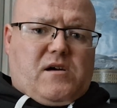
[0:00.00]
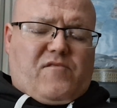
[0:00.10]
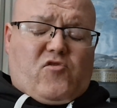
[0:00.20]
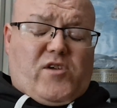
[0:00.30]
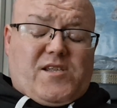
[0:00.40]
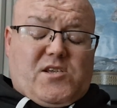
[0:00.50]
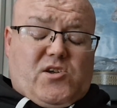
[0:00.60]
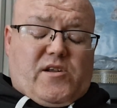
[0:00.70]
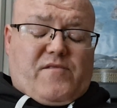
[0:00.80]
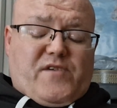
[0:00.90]
I've already
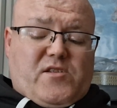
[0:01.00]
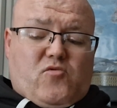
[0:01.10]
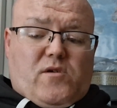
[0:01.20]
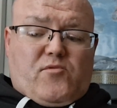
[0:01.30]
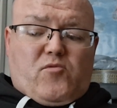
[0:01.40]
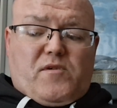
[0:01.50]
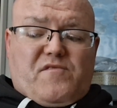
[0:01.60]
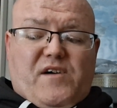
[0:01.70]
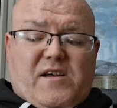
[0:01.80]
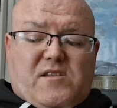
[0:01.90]
done a video about him. In
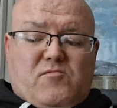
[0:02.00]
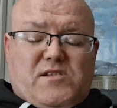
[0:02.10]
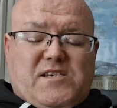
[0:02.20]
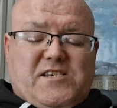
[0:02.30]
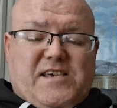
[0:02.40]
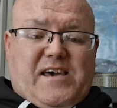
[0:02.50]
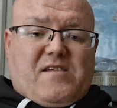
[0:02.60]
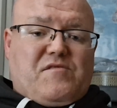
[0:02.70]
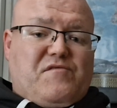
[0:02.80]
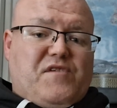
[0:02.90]
fact, it was the
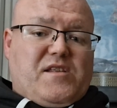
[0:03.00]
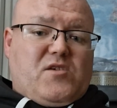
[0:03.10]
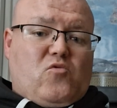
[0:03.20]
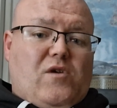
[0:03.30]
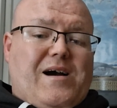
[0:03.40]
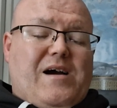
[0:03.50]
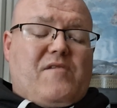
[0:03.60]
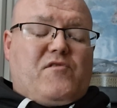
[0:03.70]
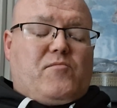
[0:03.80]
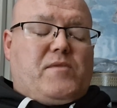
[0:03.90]
second video I
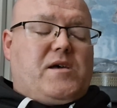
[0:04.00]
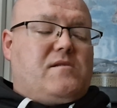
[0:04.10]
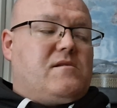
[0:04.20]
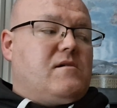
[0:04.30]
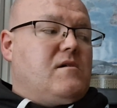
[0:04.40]
ever made.